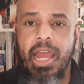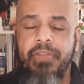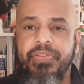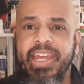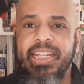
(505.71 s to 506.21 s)

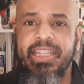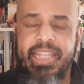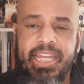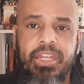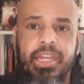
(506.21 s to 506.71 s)
and then
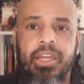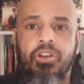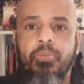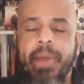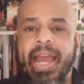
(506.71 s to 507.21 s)
think you can
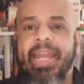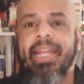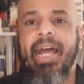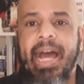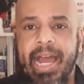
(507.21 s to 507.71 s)
go back
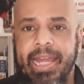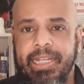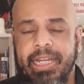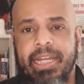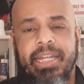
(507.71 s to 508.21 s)
and hide.